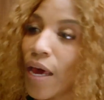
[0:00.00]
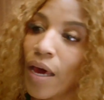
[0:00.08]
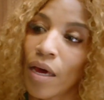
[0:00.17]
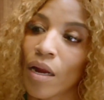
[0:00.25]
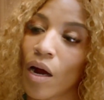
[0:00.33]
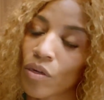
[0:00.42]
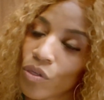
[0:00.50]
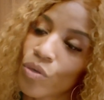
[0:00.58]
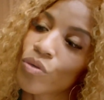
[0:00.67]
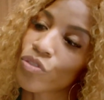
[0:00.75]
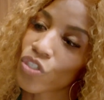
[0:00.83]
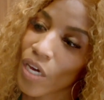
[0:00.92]
and our
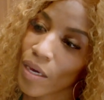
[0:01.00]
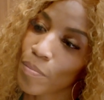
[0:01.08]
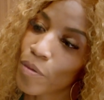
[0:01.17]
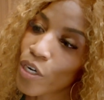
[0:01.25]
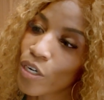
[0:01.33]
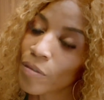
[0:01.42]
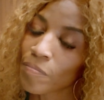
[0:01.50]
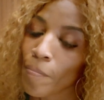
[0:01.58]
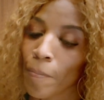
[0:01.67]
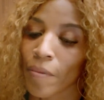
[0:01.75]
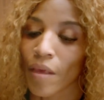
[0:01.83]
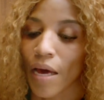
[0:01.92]
local chamber
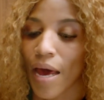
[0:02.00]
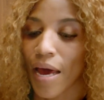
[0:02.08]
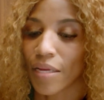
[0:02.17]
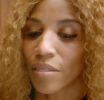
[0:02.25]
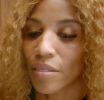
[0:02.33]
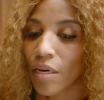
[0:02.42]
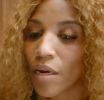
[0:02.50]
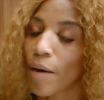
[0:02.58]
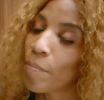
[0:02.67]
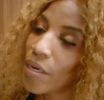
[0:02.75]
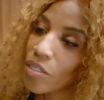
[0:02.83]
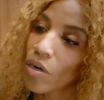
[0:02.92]
and did a
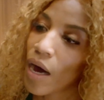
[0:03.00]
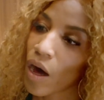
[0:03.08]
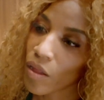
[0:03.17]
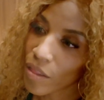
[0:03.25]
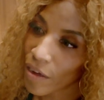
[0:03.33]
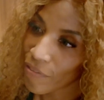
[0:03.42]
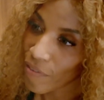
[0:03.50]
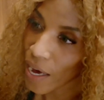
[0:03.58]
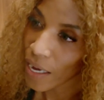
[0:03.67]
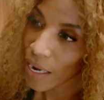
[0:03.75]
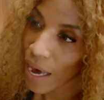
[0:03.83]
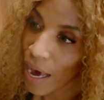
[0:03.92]
mental health
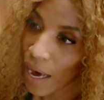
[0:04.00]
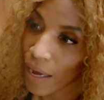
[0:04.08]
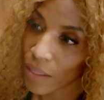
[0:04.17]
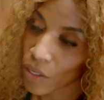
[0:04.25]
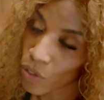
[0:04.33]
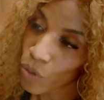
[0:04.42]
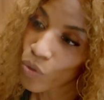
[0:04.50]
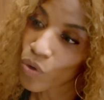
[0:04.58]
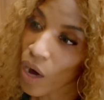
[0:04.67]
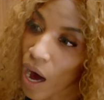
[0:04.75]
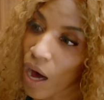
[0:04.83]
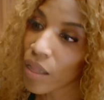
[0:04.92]
event at the local
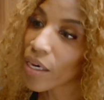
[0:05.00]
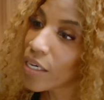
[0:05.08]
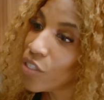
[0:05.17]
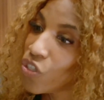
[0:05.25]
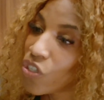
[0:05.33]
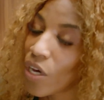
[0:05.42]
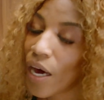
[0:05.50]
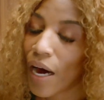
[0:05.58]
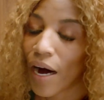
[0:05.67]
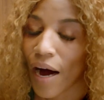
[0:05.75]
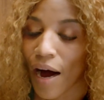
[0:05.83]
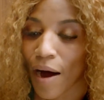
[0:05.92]
college.
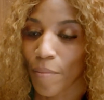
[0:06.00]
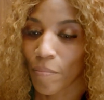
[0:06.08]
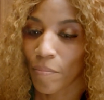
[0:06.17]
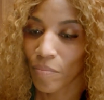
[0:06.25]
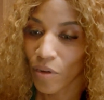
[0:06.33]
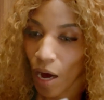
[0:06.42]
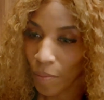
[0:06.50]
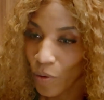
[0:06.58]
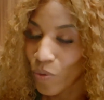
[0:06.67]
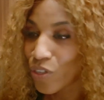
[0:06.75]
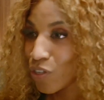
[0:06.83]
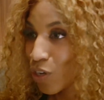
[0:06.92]
Our
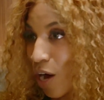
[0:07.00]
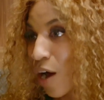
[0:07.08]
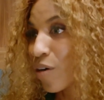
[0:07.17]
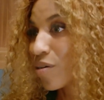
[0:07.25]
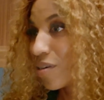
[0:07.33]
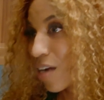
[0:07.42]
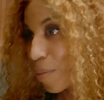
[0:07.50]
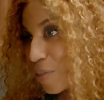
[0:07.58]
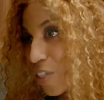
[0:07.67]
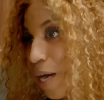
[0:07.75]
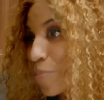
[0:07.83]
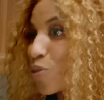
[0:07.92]
NAMI
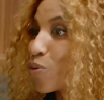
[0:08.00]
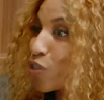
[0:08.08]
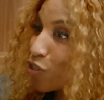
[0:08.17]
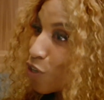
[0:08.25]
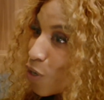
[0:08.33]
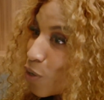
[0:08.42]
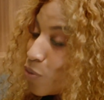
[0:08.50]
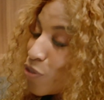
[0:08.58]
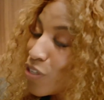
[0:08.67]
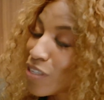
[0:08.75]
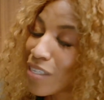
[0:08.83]
chapter was the host,